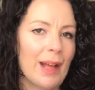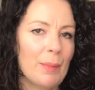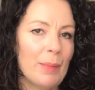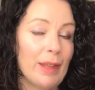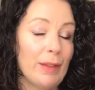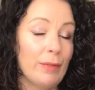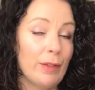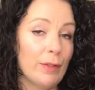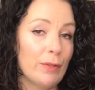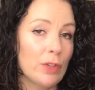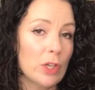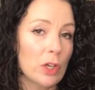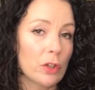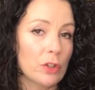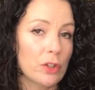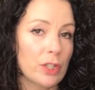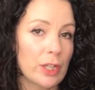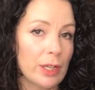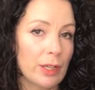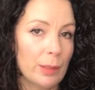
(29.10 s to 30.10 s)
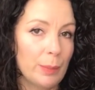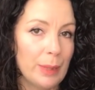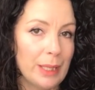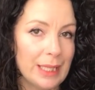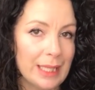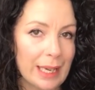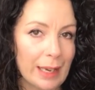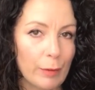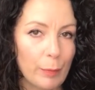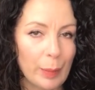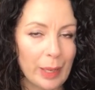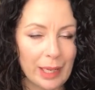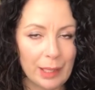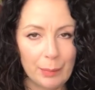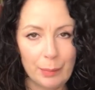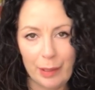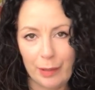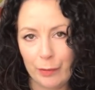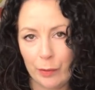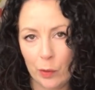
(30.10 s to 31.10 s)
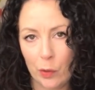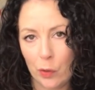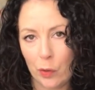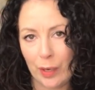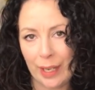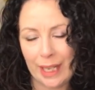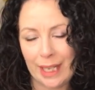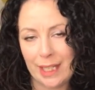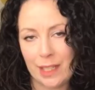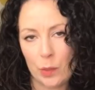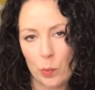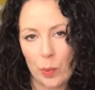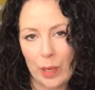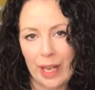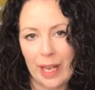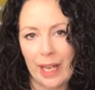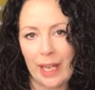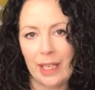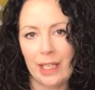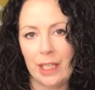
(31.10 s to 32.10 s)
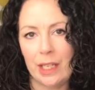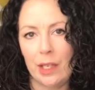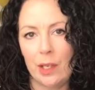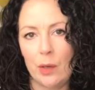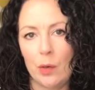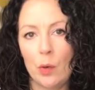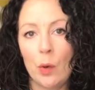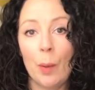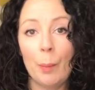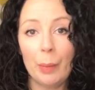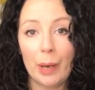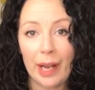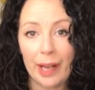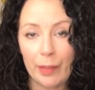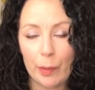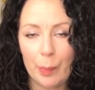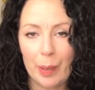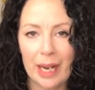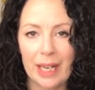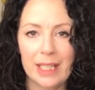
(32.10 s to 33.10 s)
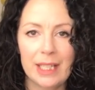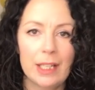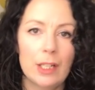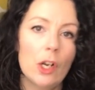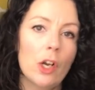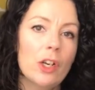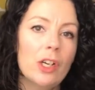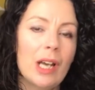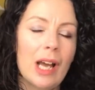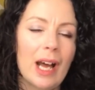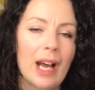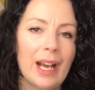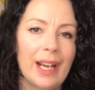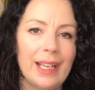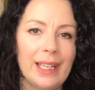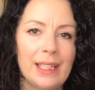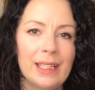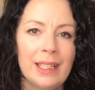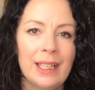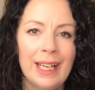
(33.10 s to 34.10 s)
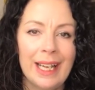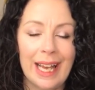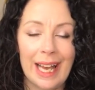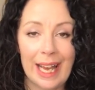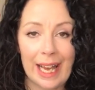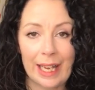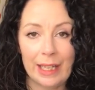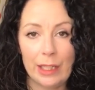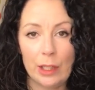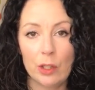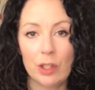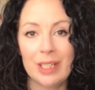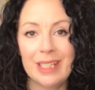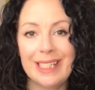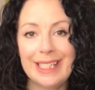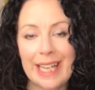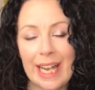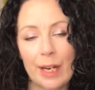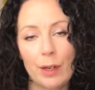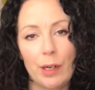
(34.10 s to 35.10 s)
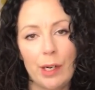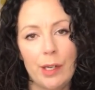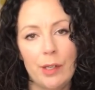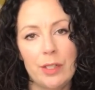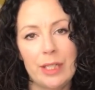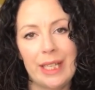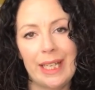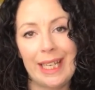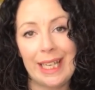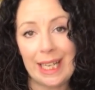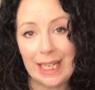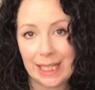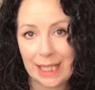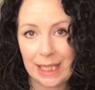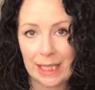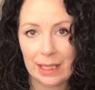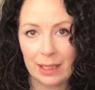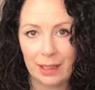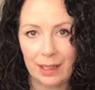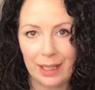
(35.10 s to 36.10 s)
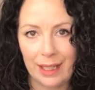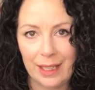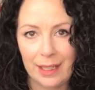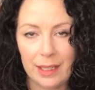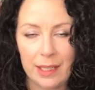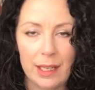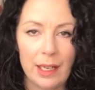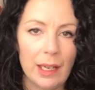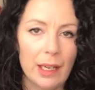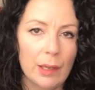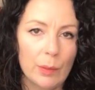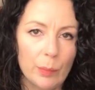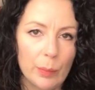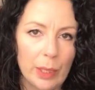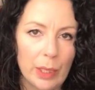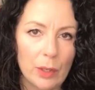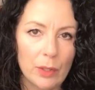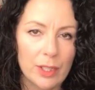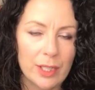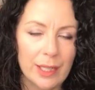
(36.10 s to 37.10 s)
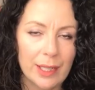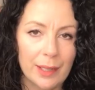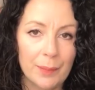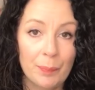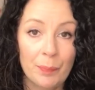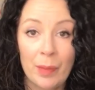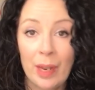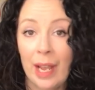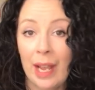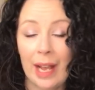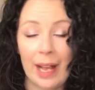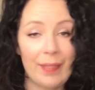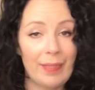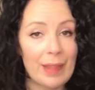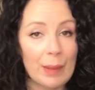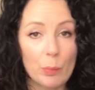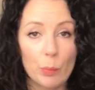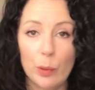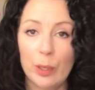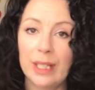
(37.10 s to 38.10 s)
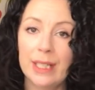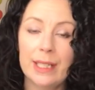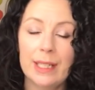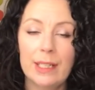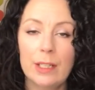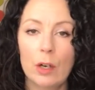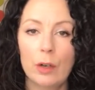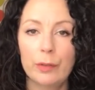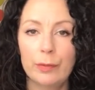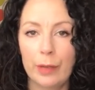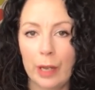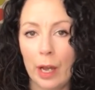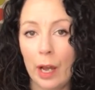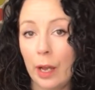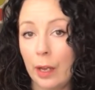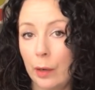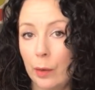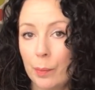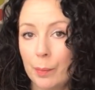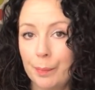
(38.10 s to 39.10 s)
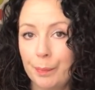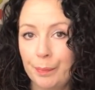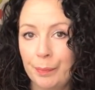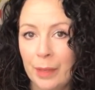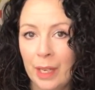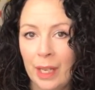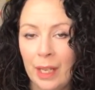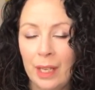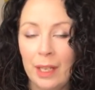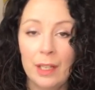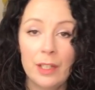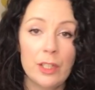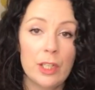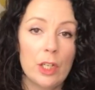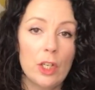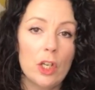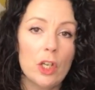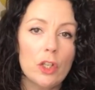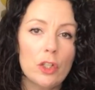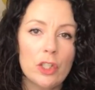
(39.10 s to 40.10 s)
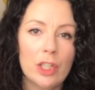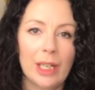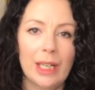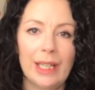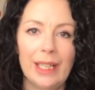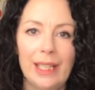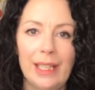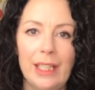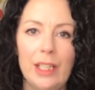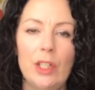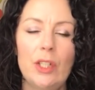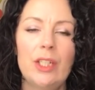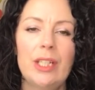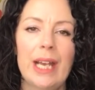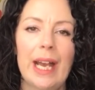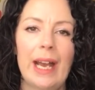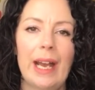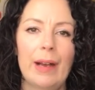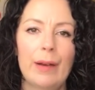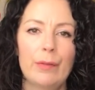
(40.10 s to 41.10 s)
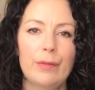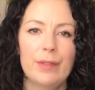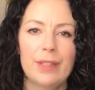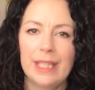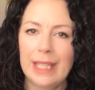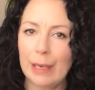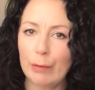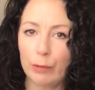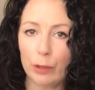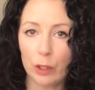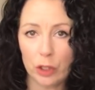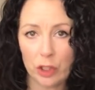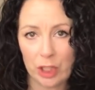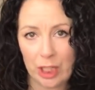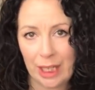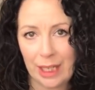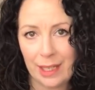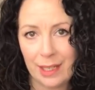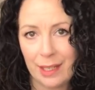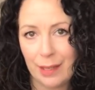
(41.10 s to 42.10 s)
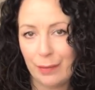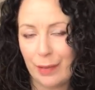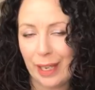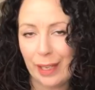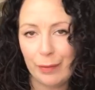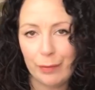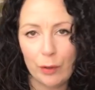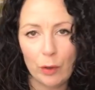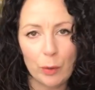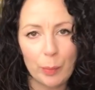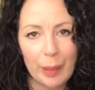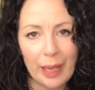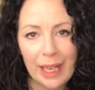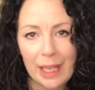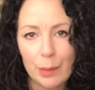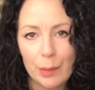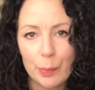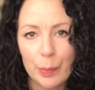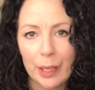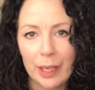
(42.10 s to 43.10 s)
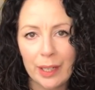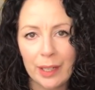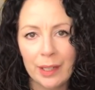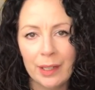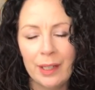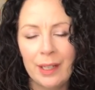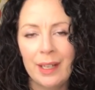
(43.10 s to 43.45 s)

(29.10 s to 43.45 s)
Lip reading: if you've not sewn a PDF pattern before, it's where you buy the pattern online and you can download it instantly to your computer and then print it off at home. So usually you'd have several sheets of A4 paper.